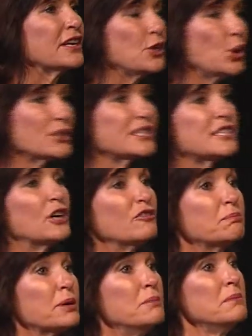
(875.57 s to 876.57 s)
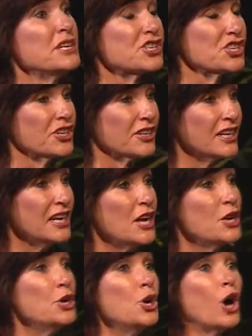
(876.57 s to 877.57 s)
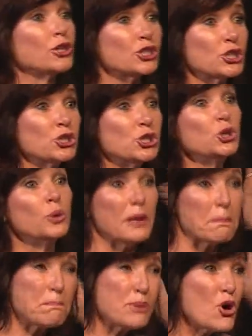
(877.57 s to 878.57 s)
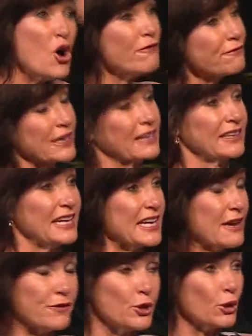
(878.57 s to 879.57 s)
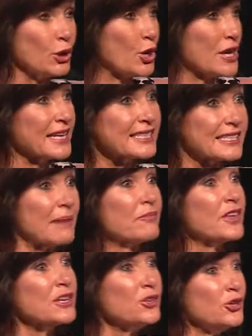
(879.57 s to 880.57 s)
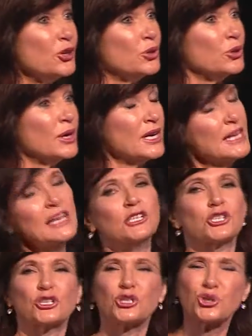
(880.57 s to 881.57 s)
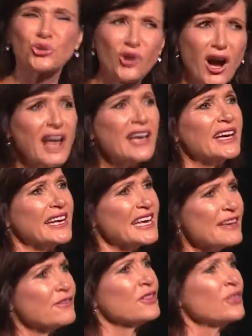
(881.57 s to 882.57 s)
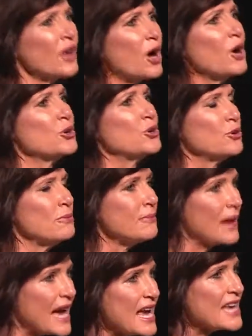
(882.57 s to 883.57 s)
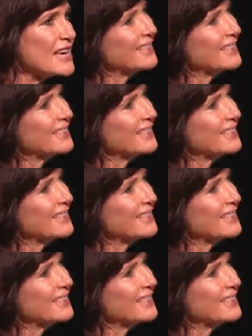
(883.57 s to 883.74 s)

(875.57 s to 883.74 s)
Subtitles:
yourself permission not to do it perfectly if you're learning something new, to try it even though you may